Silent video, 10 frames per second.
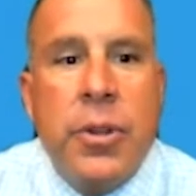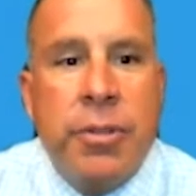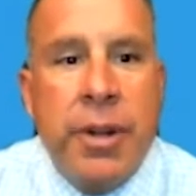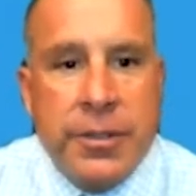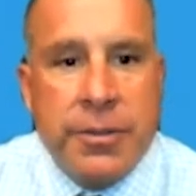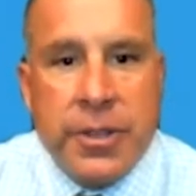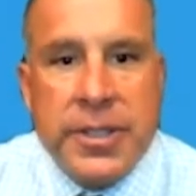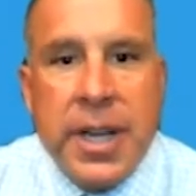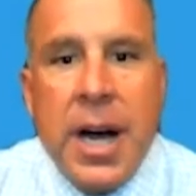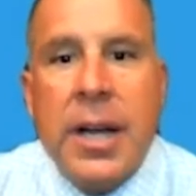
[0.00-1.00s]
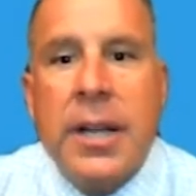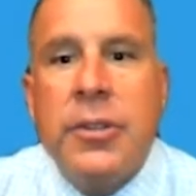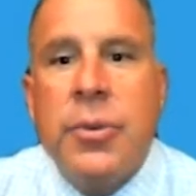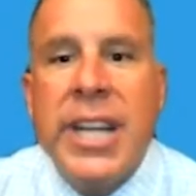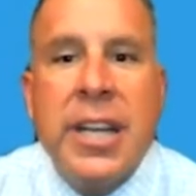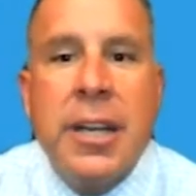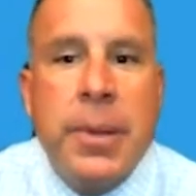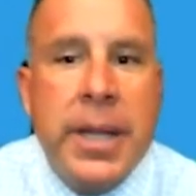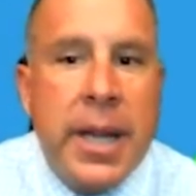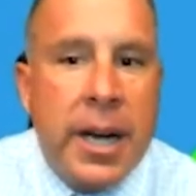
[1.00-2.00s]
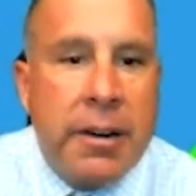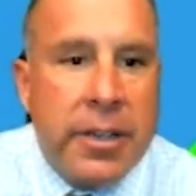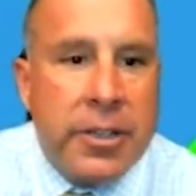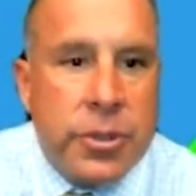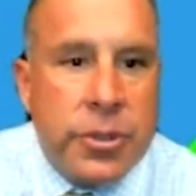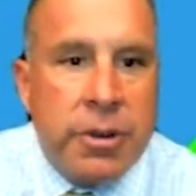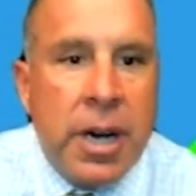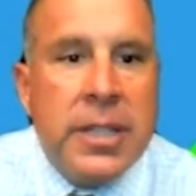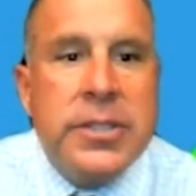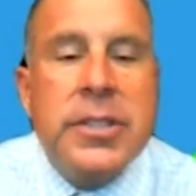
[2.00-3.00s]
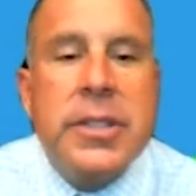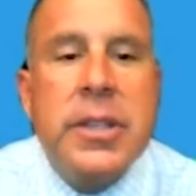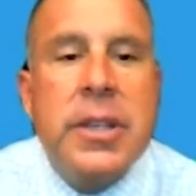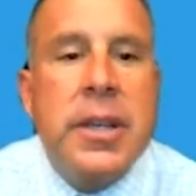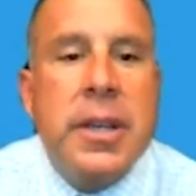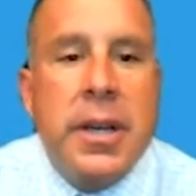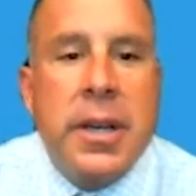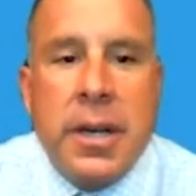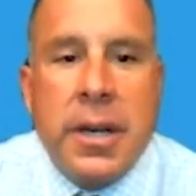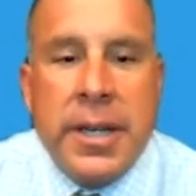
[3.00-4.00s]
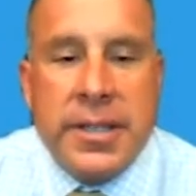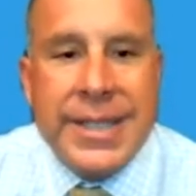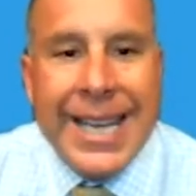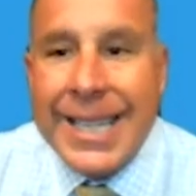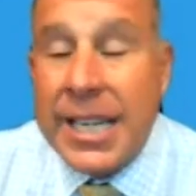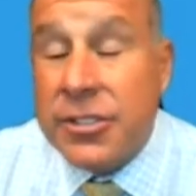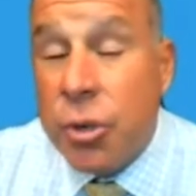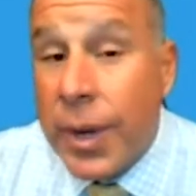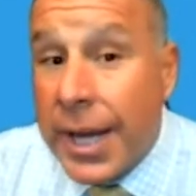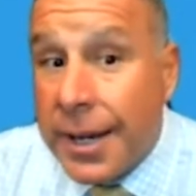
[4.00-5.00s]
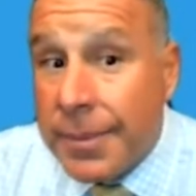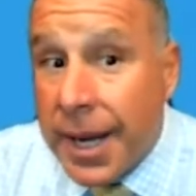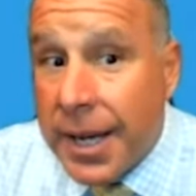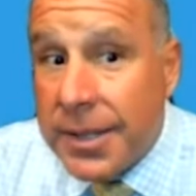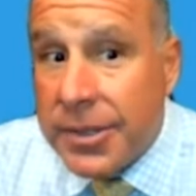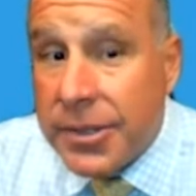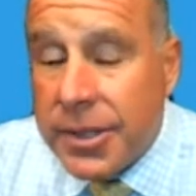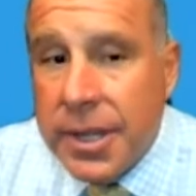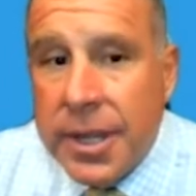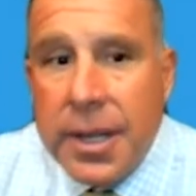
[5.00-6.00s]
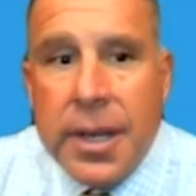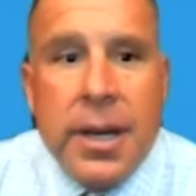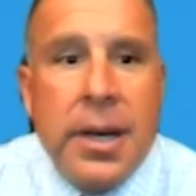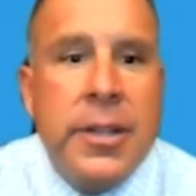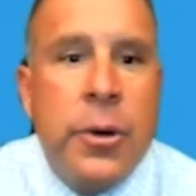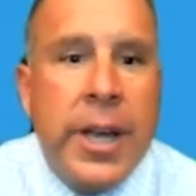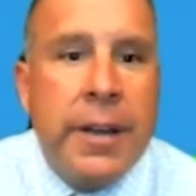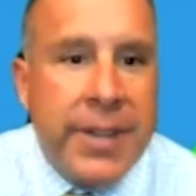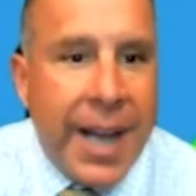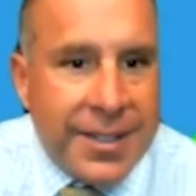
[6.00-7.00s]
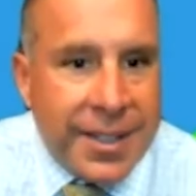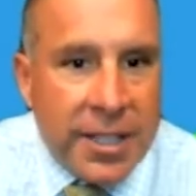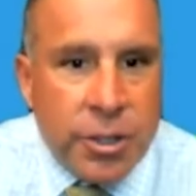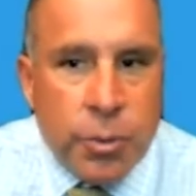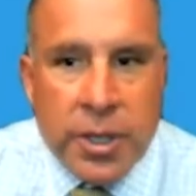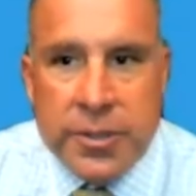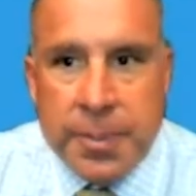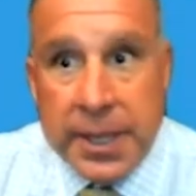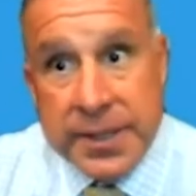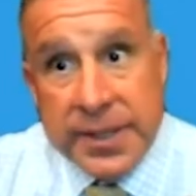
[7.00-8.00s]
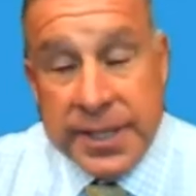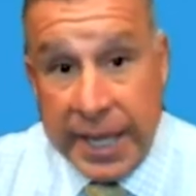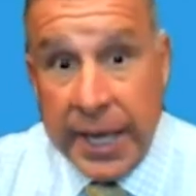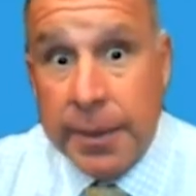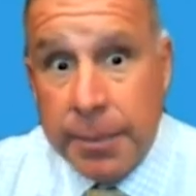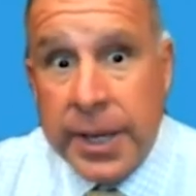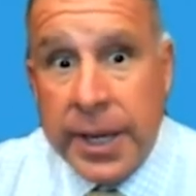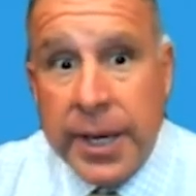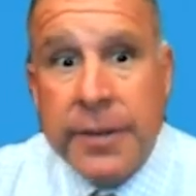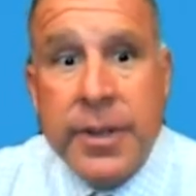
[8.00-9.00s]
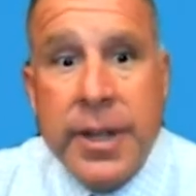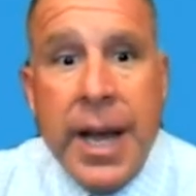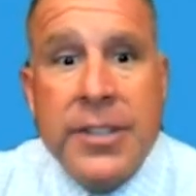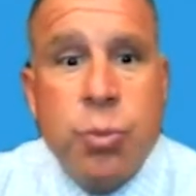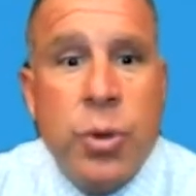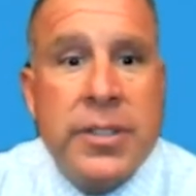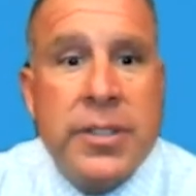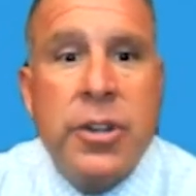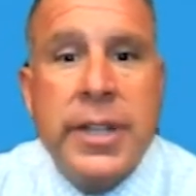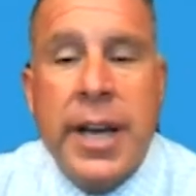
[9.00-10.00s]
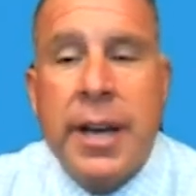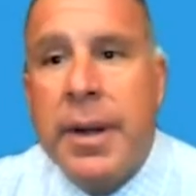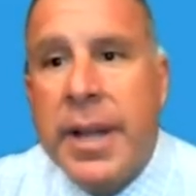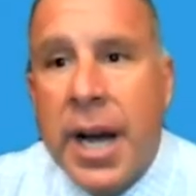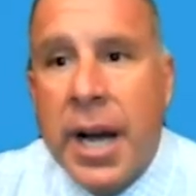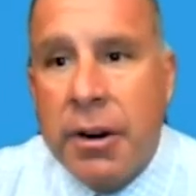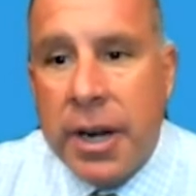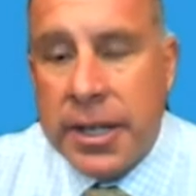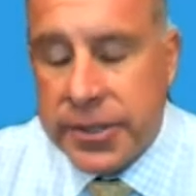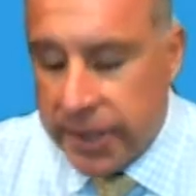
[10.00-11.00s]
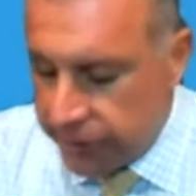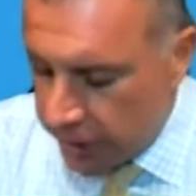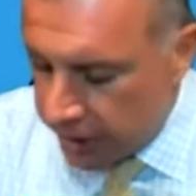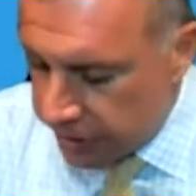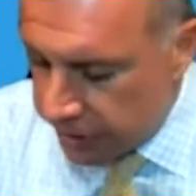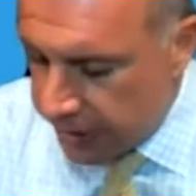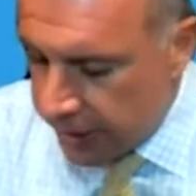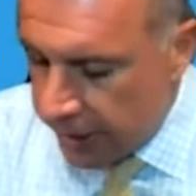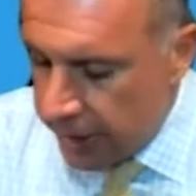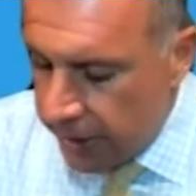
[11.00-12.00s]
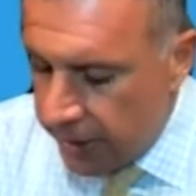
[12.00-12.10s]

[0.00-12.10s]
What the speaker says: We transfer the stock into an incomplete non-grantor trust in a state that has no income tax, no gift tax consequence because it's an incomplete gift. And that's what is looked at by the IRS, I should say.